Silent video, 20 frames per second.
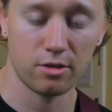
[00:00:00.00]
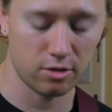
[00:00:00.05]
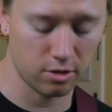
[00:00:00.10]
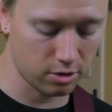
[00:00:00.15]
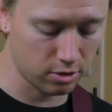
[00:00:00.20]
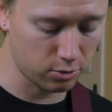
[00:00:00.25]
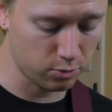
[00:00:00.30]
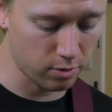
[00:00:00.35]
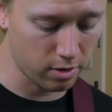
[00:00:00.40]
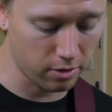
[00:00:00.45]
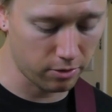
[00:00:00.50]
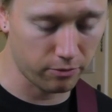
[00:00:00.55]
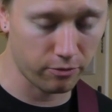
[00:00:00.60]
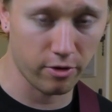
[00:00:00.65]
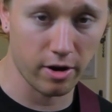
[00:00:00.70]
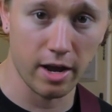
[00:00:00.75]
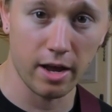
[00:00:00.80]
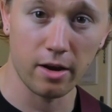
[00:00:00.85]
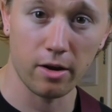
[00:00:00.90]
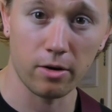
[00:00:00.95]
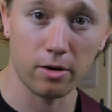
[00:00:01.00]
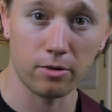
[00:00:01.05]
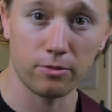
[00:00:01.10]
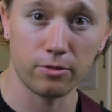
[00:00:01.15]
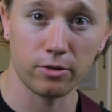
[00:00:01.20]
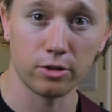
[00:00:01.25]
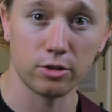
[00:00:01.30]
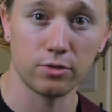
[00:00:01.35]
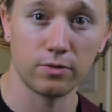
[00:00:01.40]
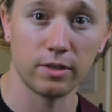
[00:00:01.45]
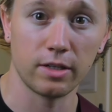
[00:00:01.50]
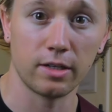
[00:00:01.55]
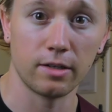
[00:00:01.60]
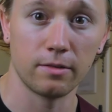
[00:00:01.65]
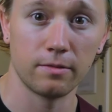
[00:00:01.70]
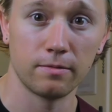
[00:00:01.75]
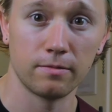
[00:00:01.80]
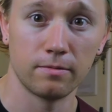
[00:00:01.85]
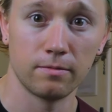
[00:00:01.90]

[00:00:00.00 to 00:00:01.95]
to the 12th fret on our first finger.